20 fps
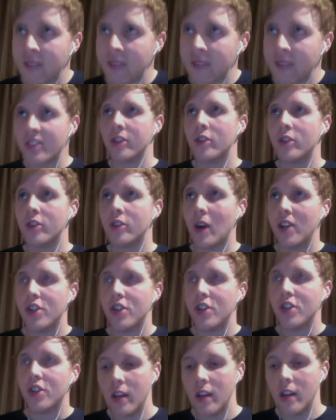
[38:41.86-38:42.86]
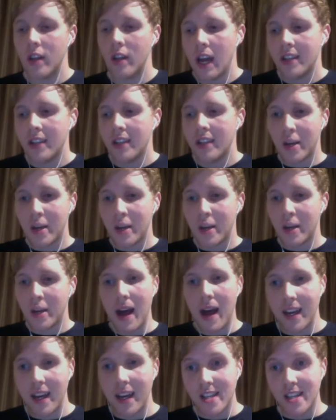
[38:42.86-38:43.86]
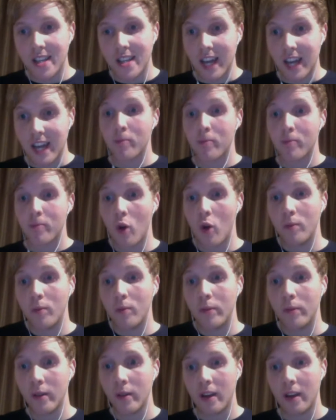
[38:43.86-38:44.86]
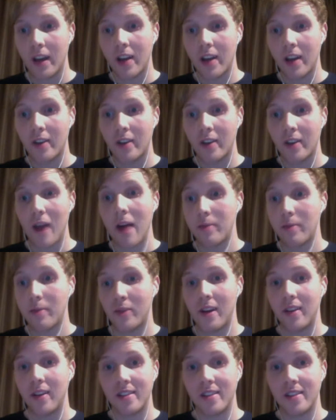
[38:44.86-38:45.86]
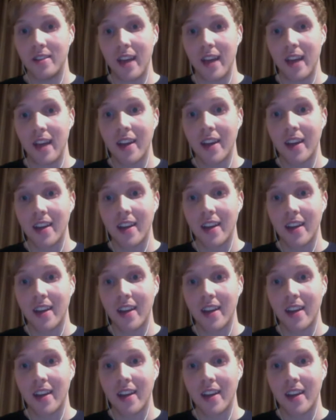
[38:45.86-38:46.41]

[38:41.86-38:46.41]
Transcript: a good question. Take my escape rope and wrap it around his neck,